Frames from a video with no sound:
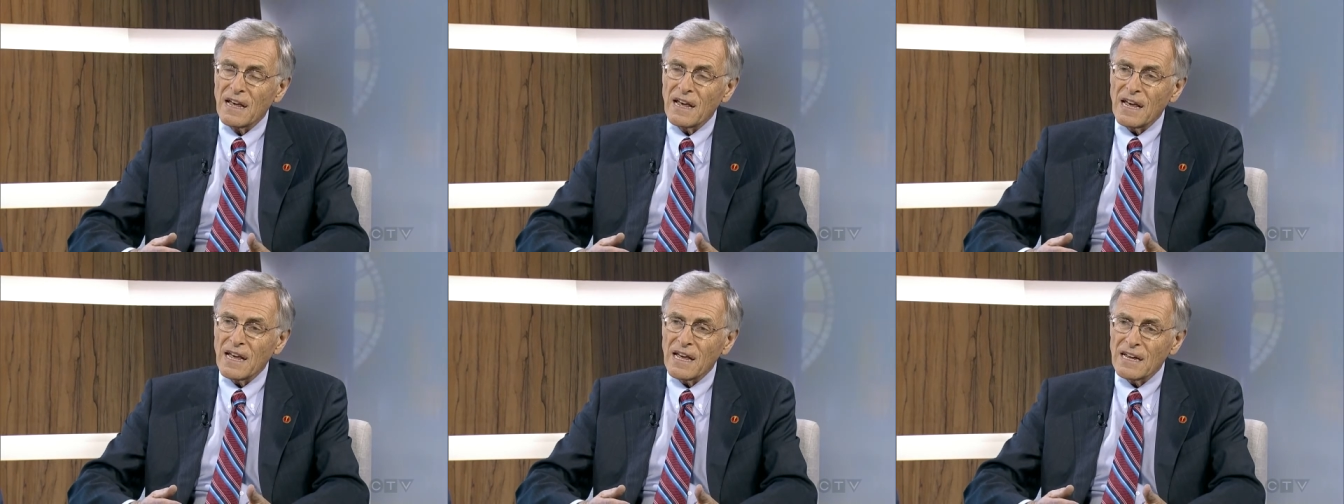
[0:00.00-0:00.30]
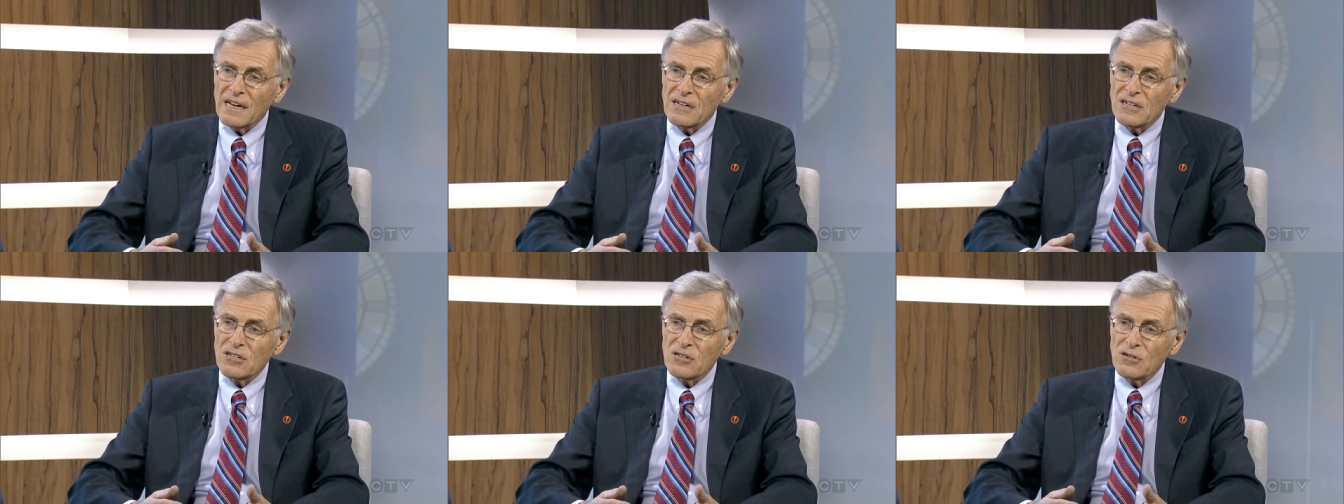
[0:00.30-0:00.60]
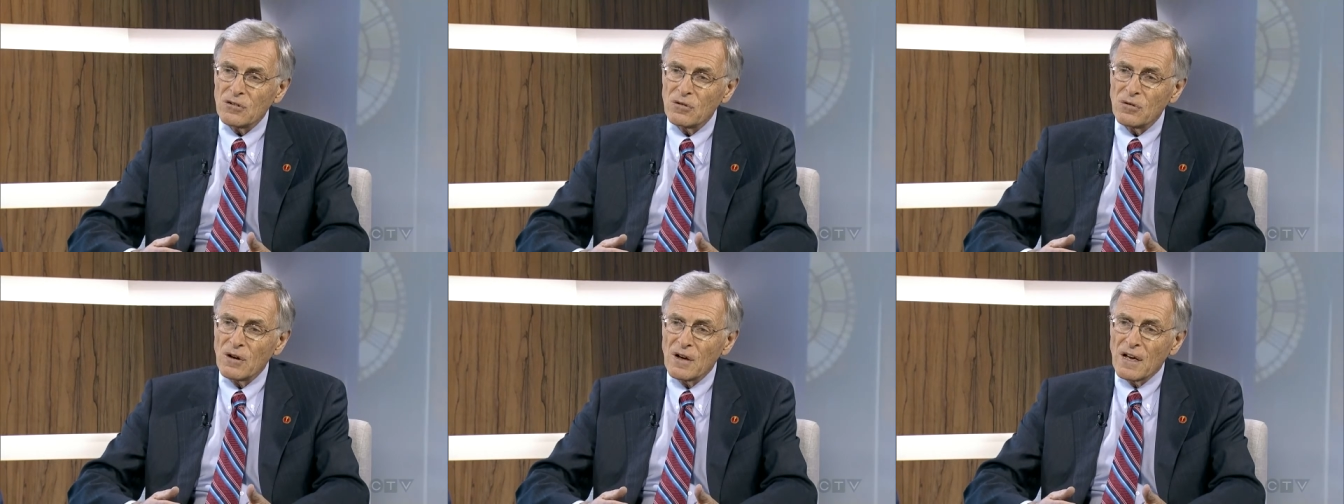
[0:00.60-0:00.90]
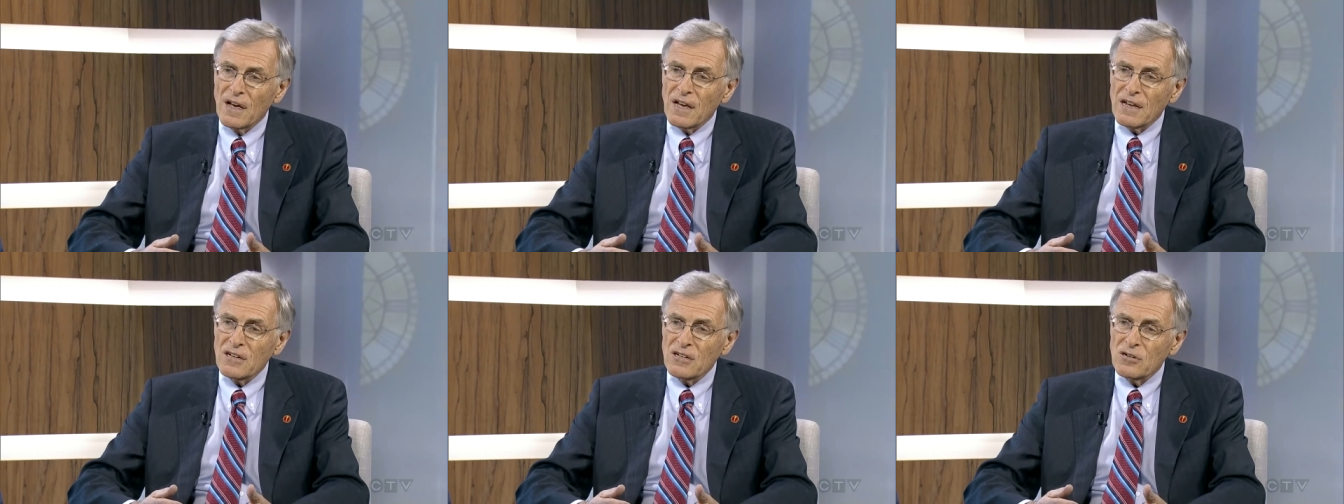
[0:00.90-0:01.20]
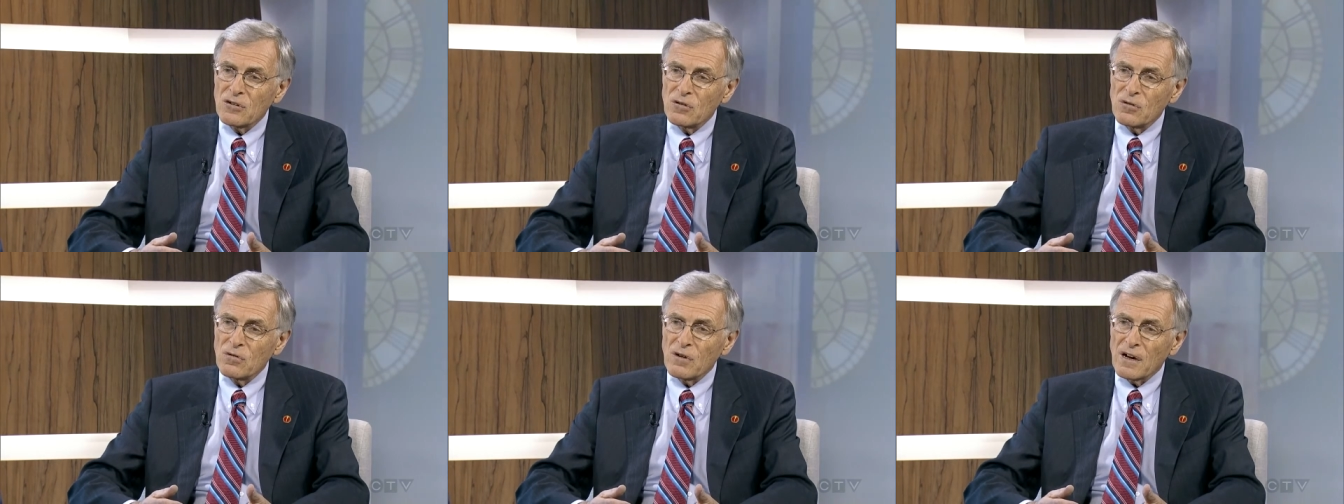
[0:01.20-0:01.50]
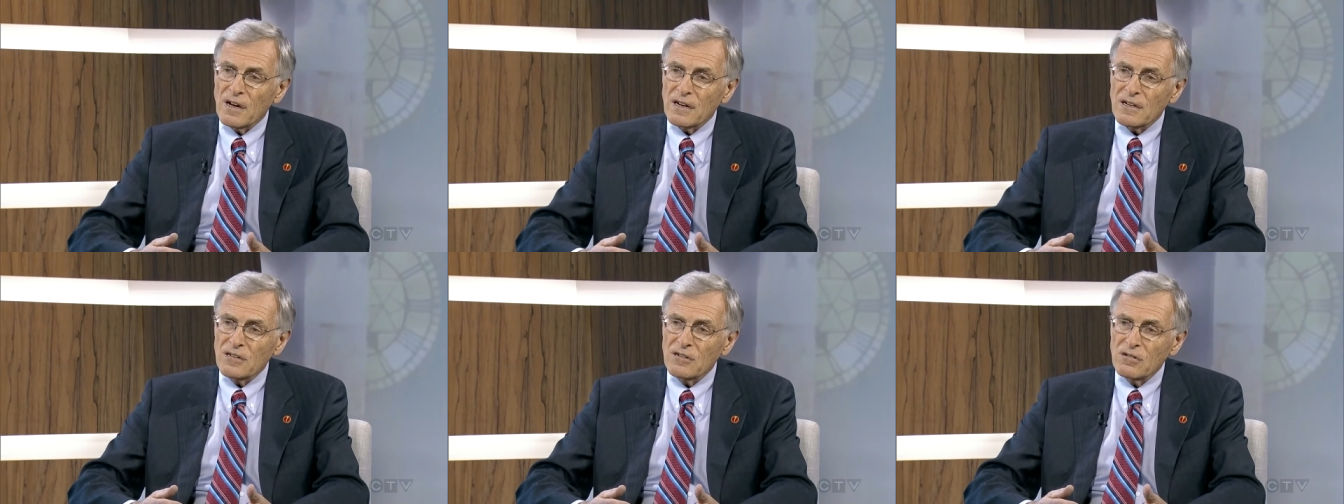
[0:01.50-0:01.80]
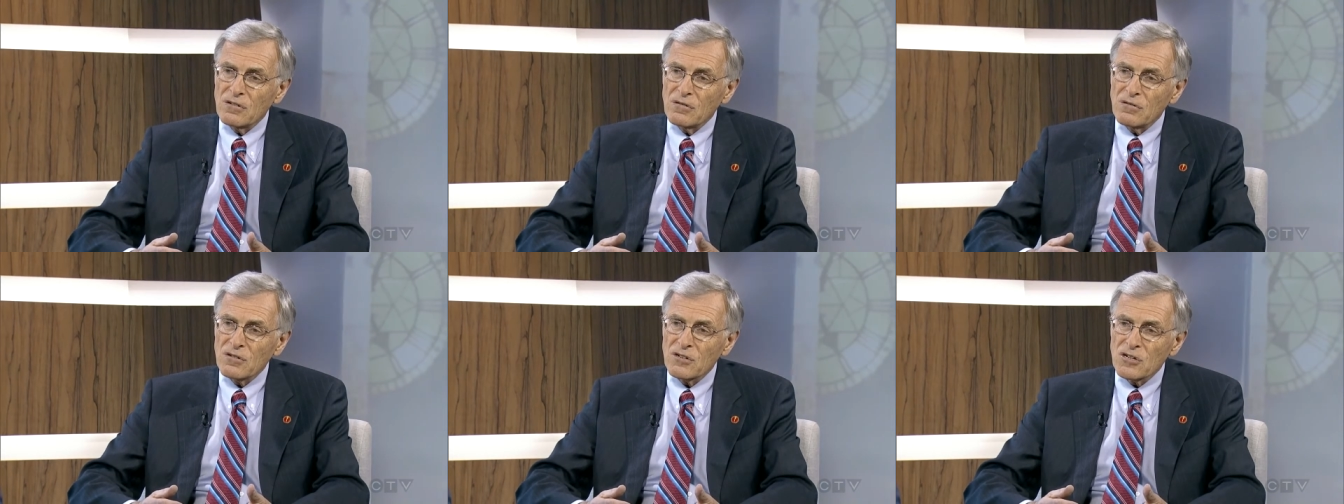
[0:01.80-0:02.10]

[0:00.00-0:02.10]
and to to, uh, to,